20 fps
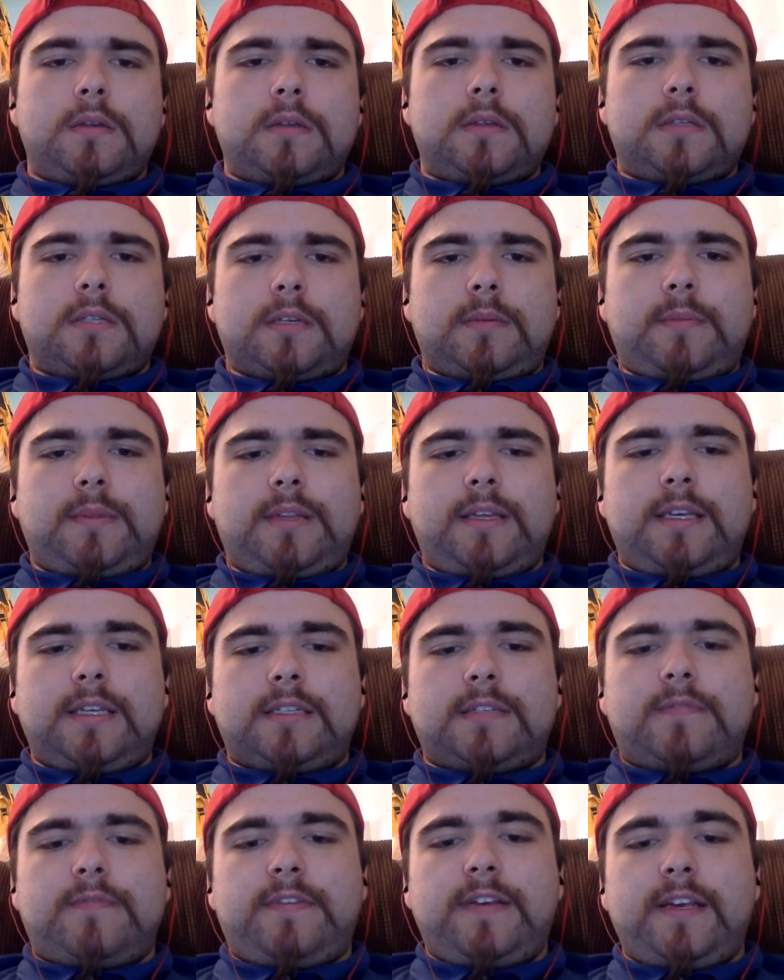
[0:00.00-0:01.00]
Some of
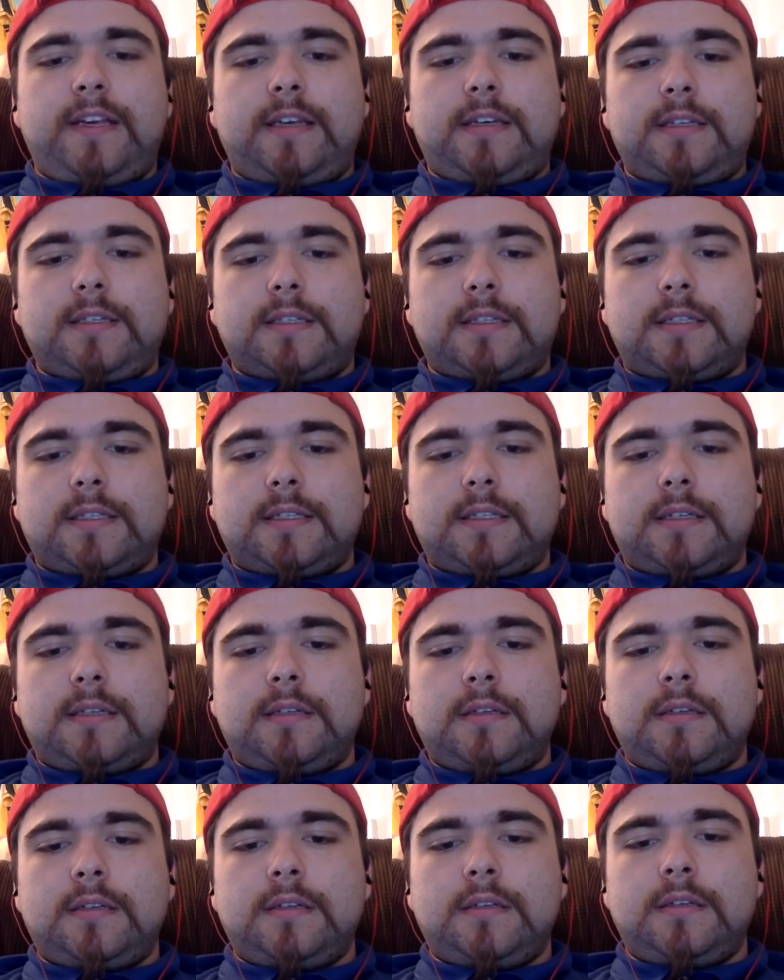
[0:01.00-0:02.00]
these fees
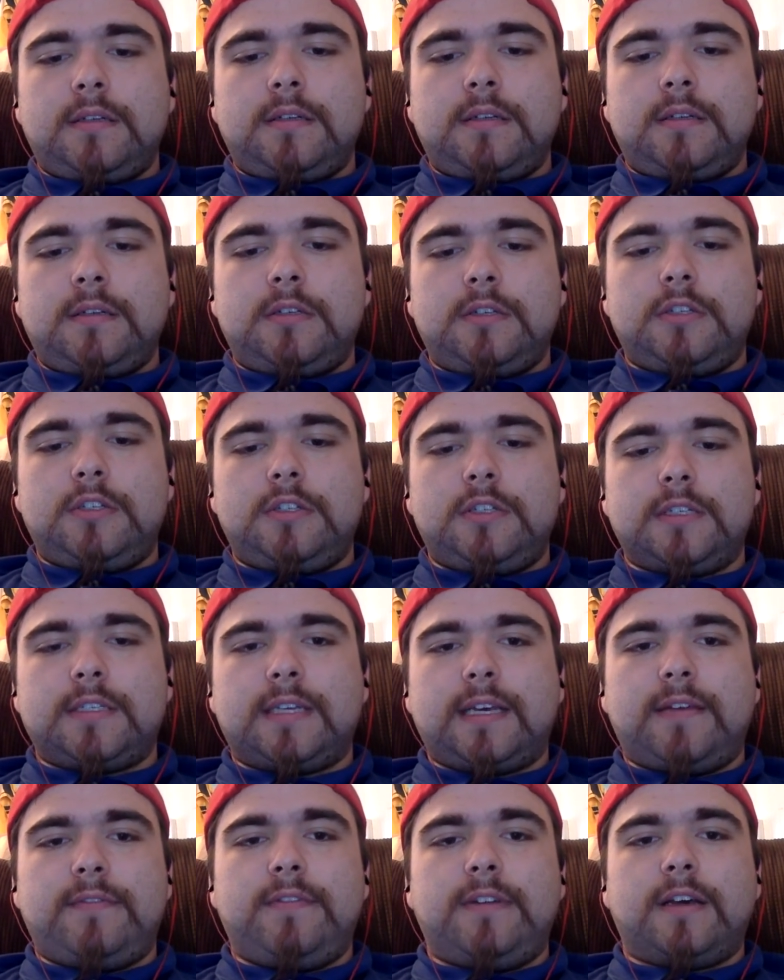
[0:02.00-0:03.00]
just
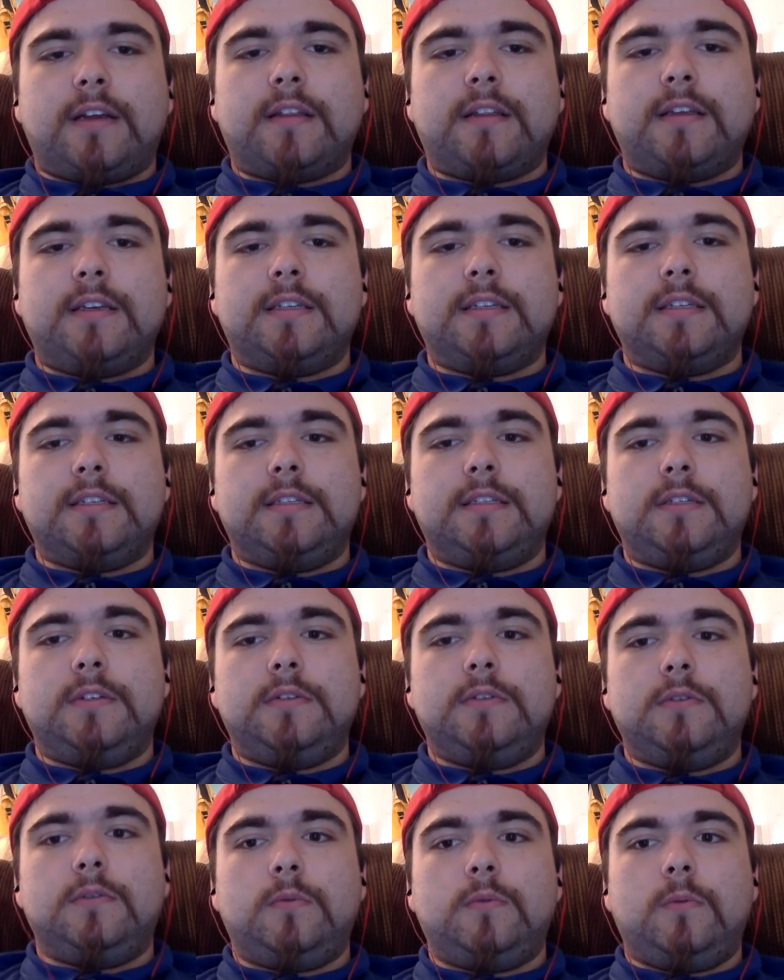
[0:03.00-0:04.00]
have nothing to
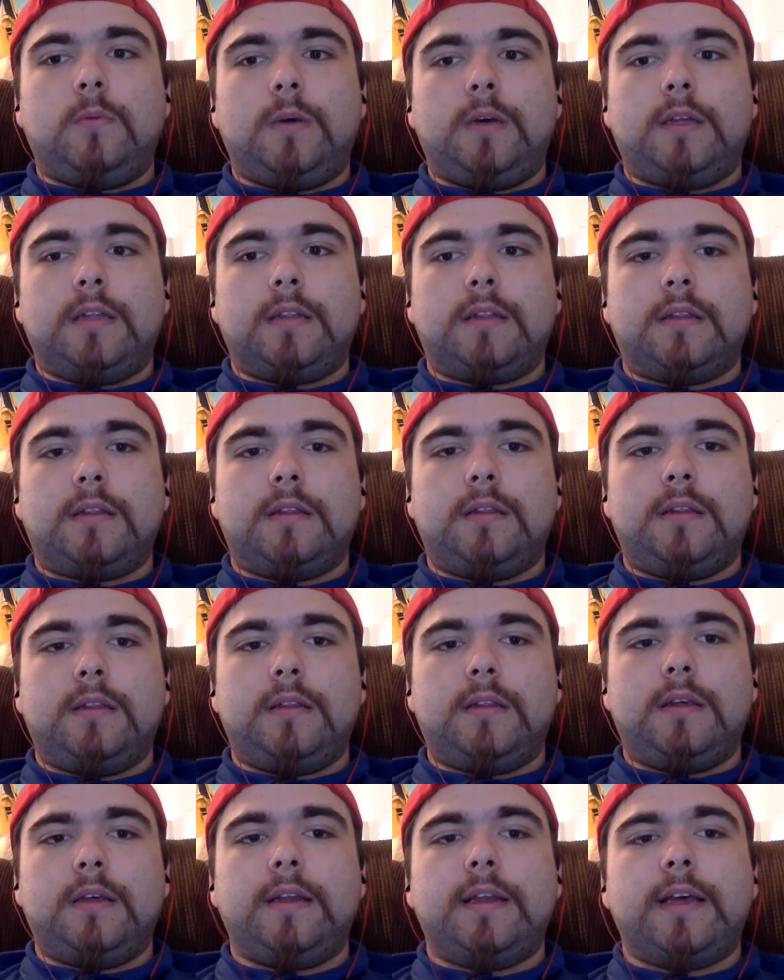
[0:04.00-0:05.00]
do with
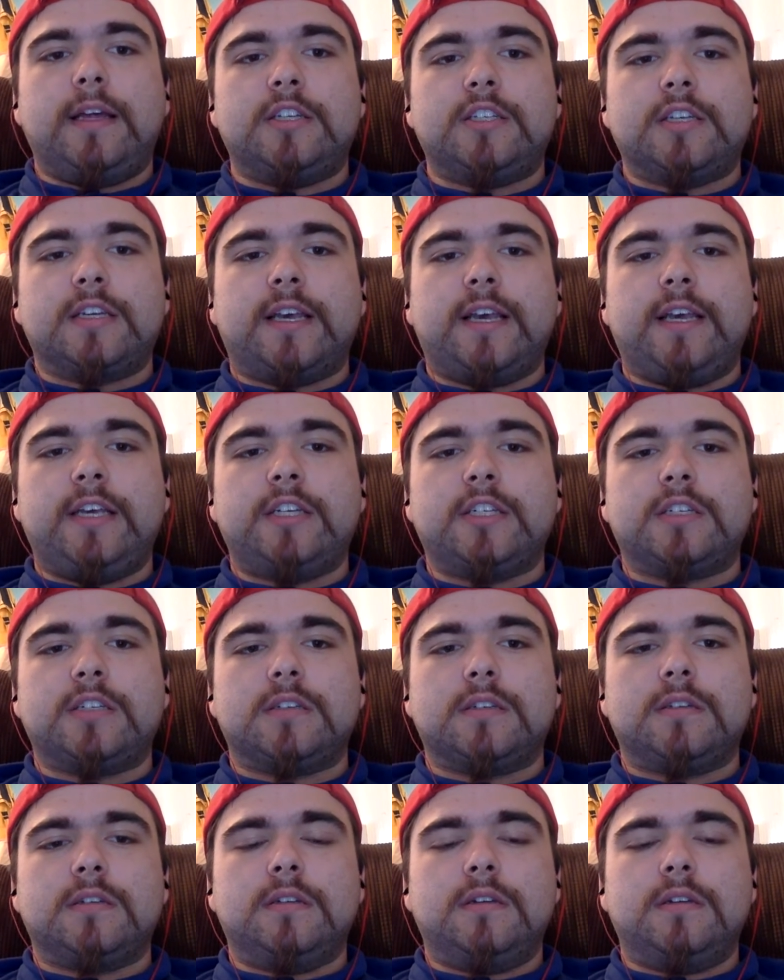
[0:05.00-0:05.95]
an education.